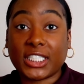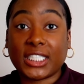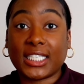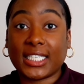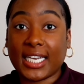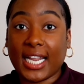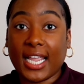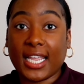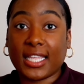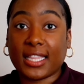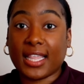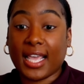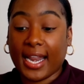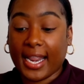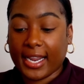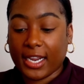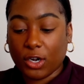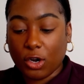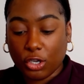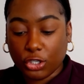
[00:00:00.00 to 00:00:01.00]
tonight that
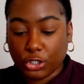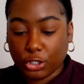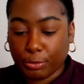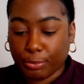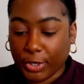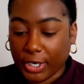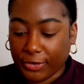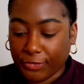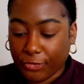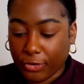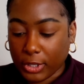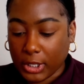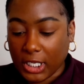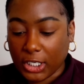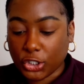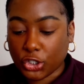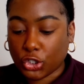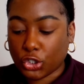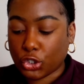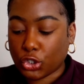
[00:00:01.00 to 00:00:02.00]
I can also bring for
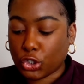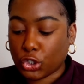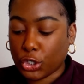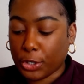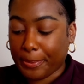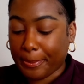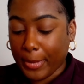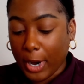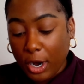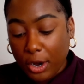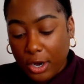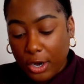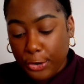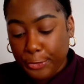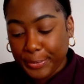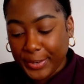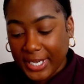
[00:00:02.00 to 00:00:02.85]
lunch tomorrow,